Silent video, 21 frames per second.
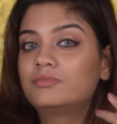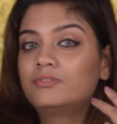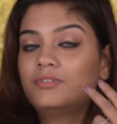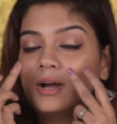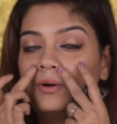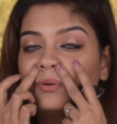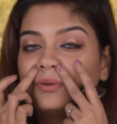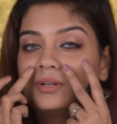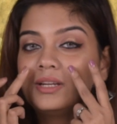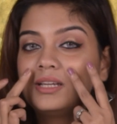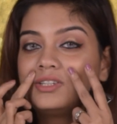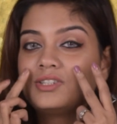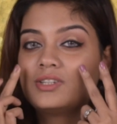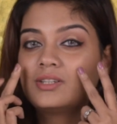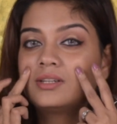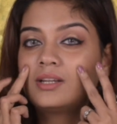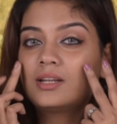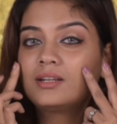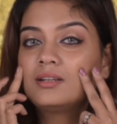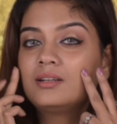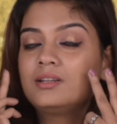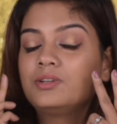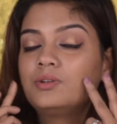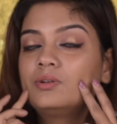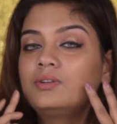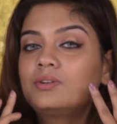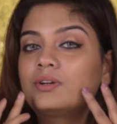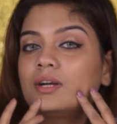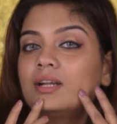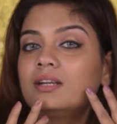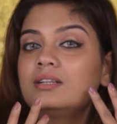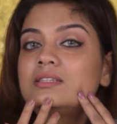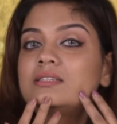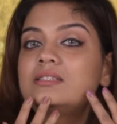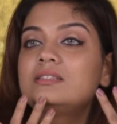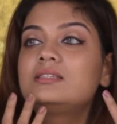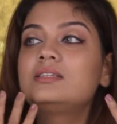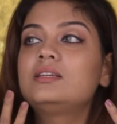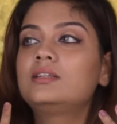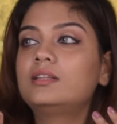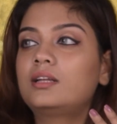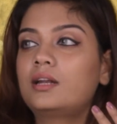foundation, and you know, you can't
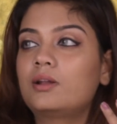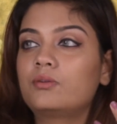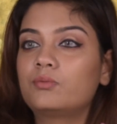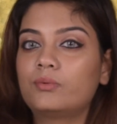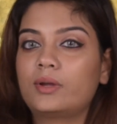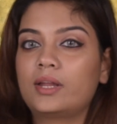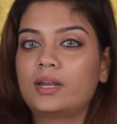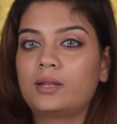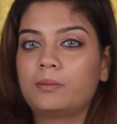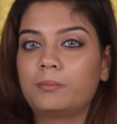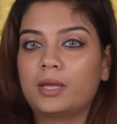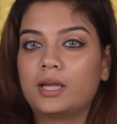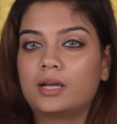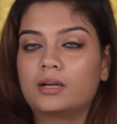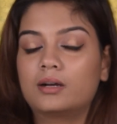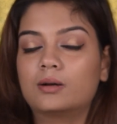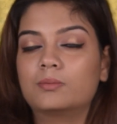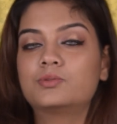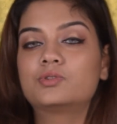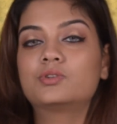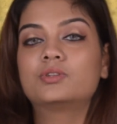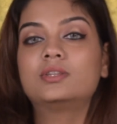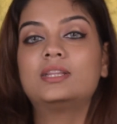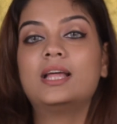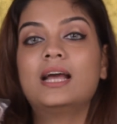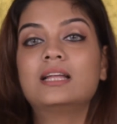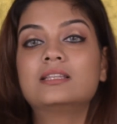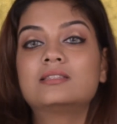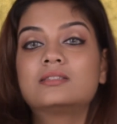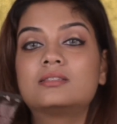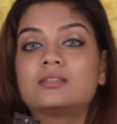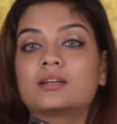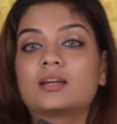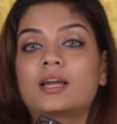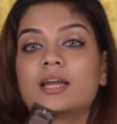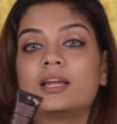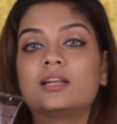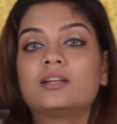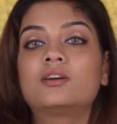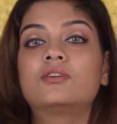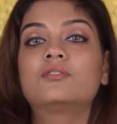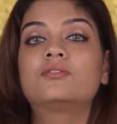see that I'm wearing makeup. So that's the
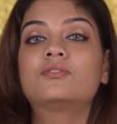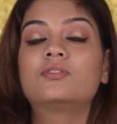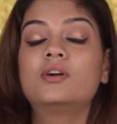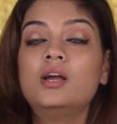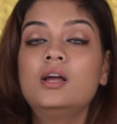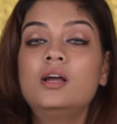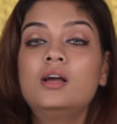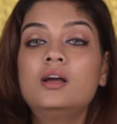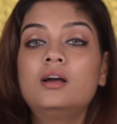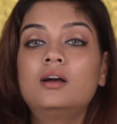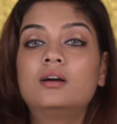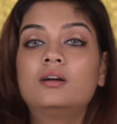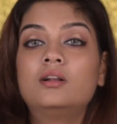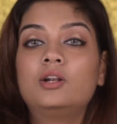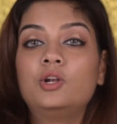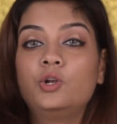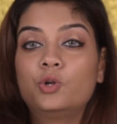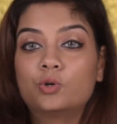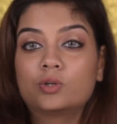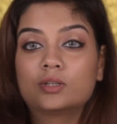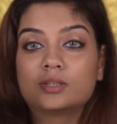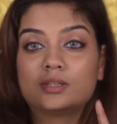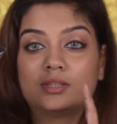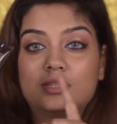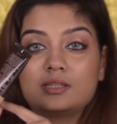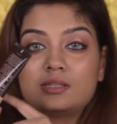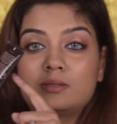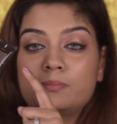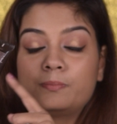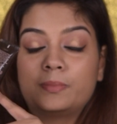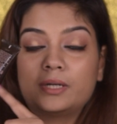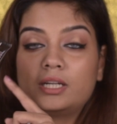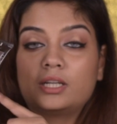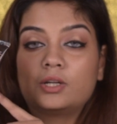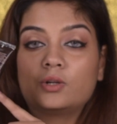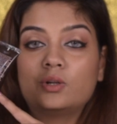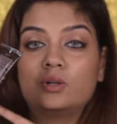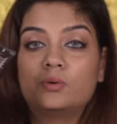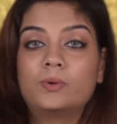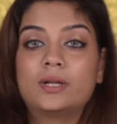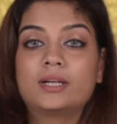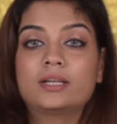kind of look this
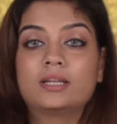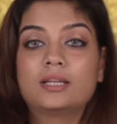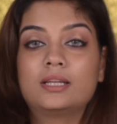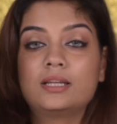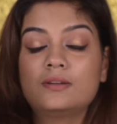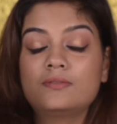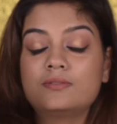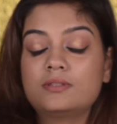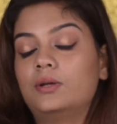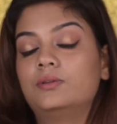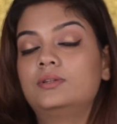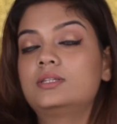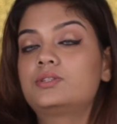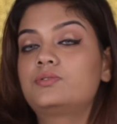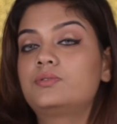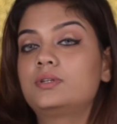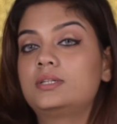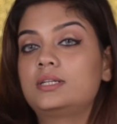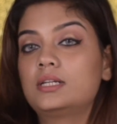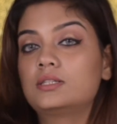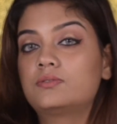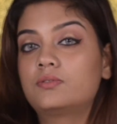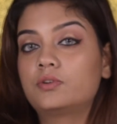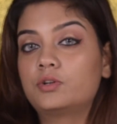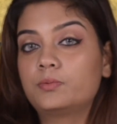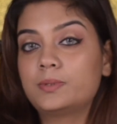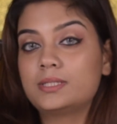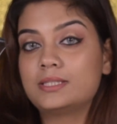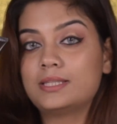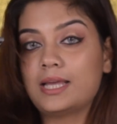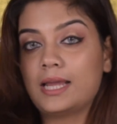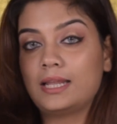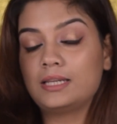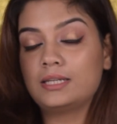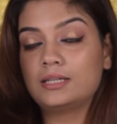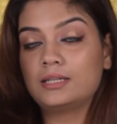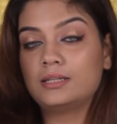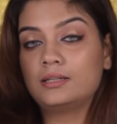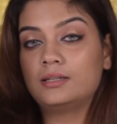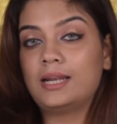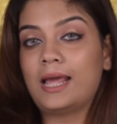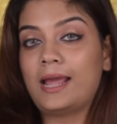particular one gives. Now this retails for rupees
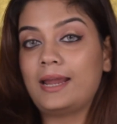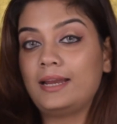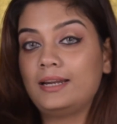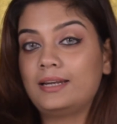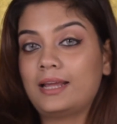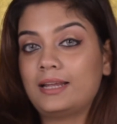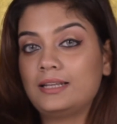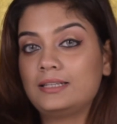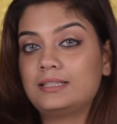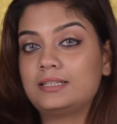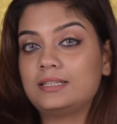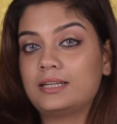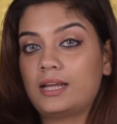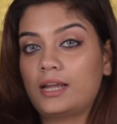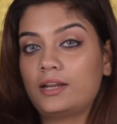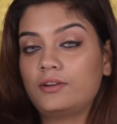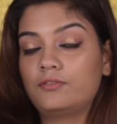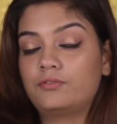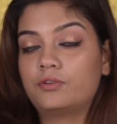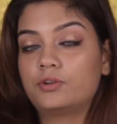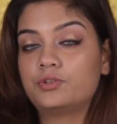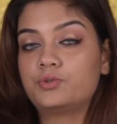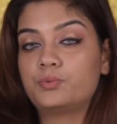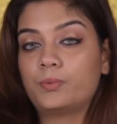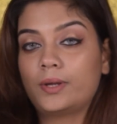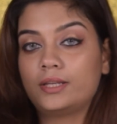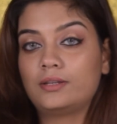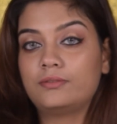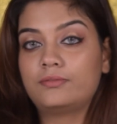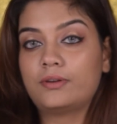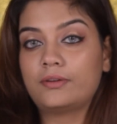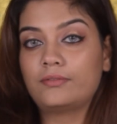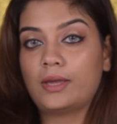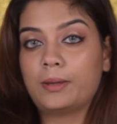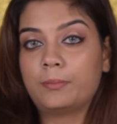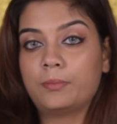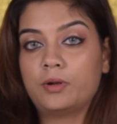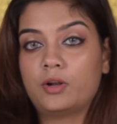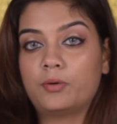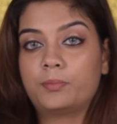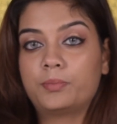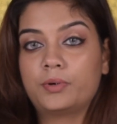9.99 for 25
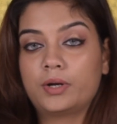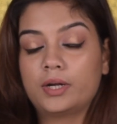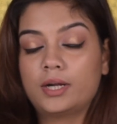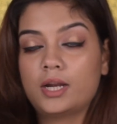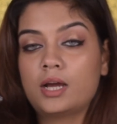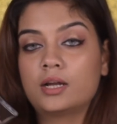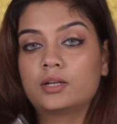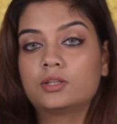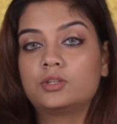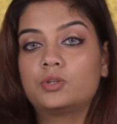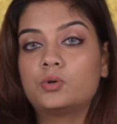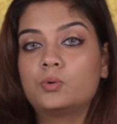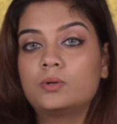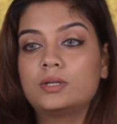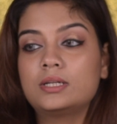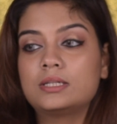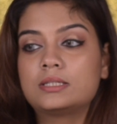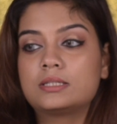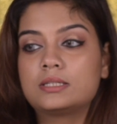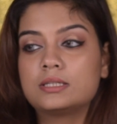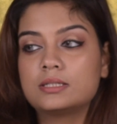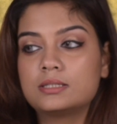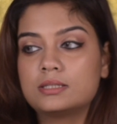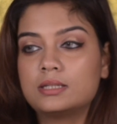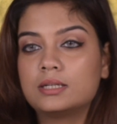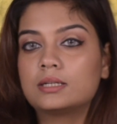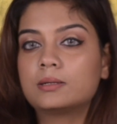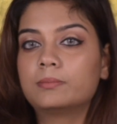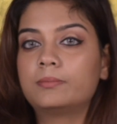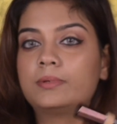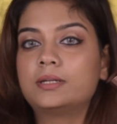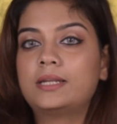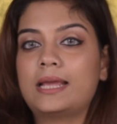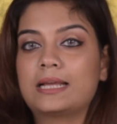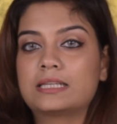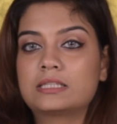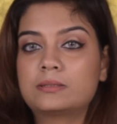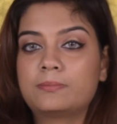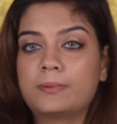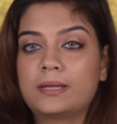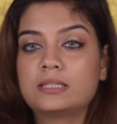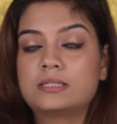ml of product, though it is a little bit
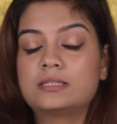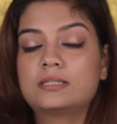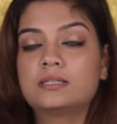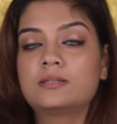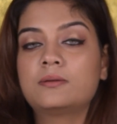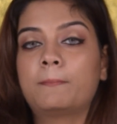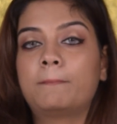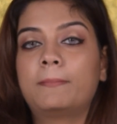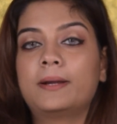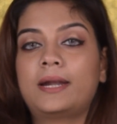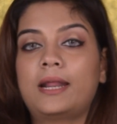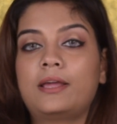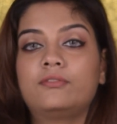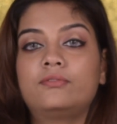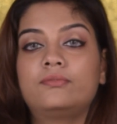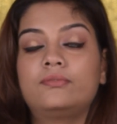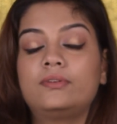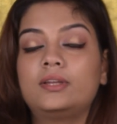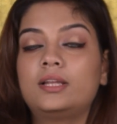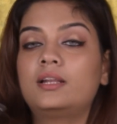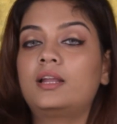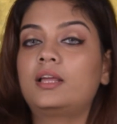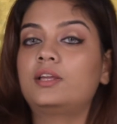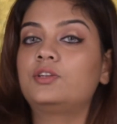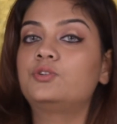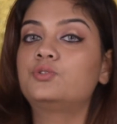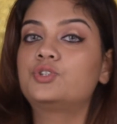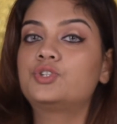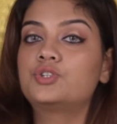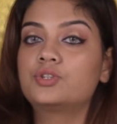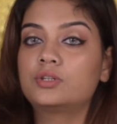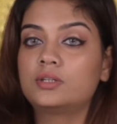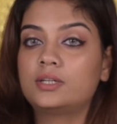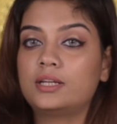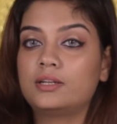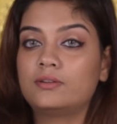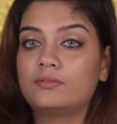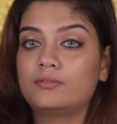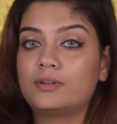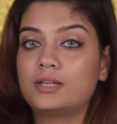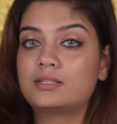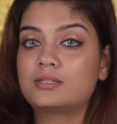expensive, but I feel like you should
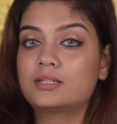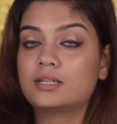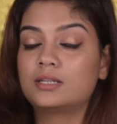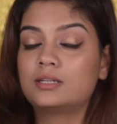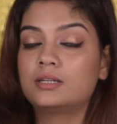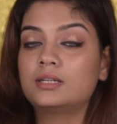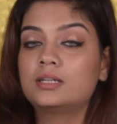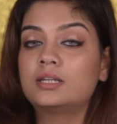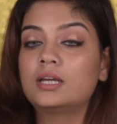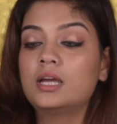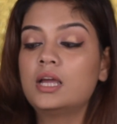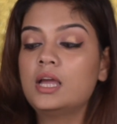invest in it